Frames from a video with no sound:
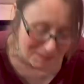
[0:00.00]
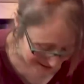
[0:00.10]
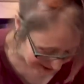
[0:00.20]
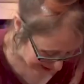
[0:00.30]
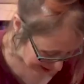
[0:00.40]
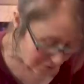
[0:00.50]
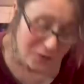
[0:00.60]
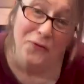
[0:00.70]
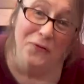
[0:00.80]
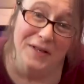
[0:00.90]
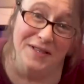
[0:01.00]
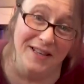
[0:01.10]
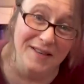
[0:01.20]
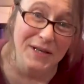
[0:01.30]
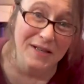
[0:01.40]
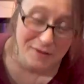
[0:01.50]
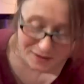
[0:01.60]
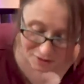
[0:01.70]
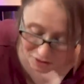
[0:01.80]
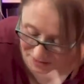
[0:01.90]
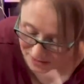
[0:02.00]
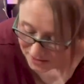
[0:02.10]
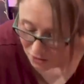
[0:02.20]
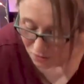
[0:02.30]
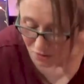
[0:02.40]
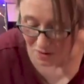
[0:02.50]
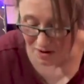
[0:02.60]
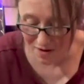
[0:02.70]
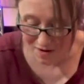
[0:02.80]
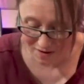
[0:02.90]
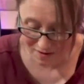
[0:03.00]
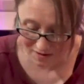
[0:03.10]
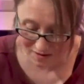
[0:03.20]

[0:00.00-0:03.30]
And please feel free to let me know in the comments who you are.